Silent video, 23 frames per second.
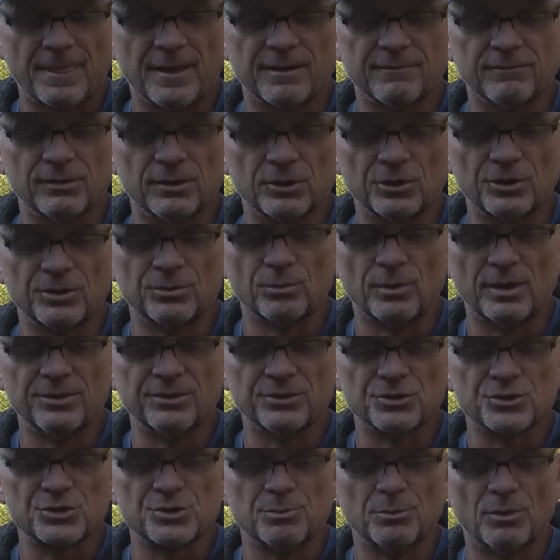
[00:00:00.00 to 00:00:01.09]
I've learned when
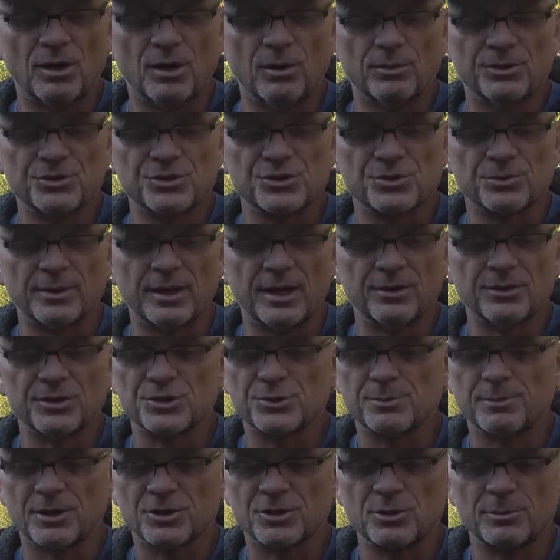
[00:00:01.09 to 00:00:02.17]
there's small ones around,
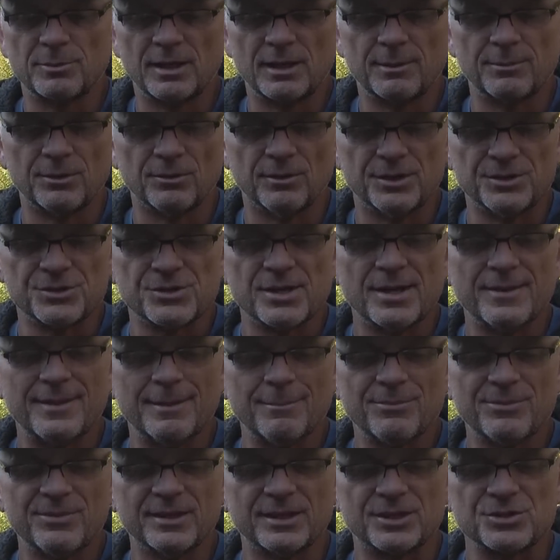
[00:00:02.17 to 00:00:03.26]
especially baby ones,
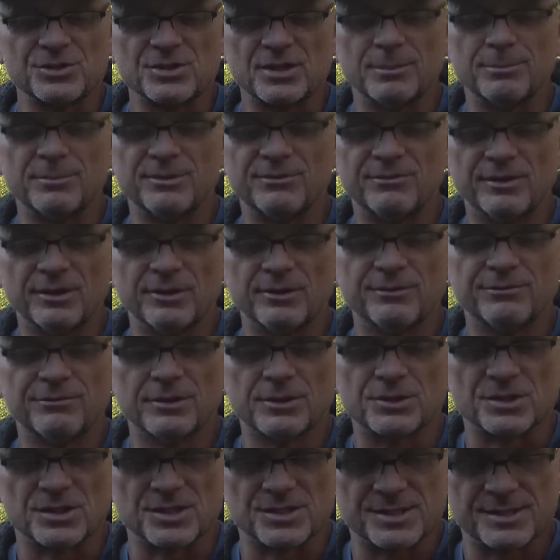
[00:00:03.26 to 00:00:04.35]
them things can be very
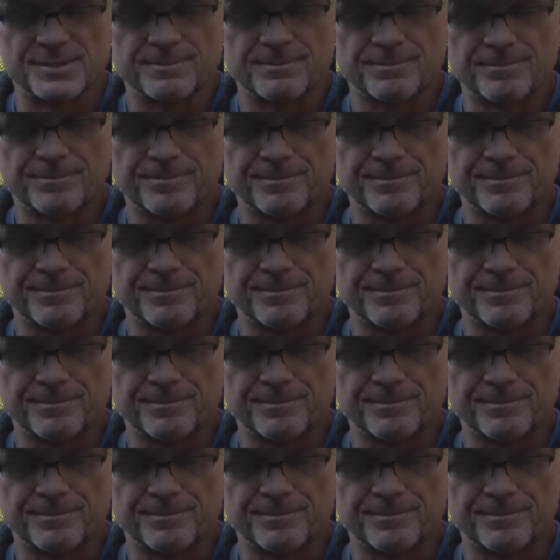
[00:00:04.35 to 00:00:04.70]
vicious.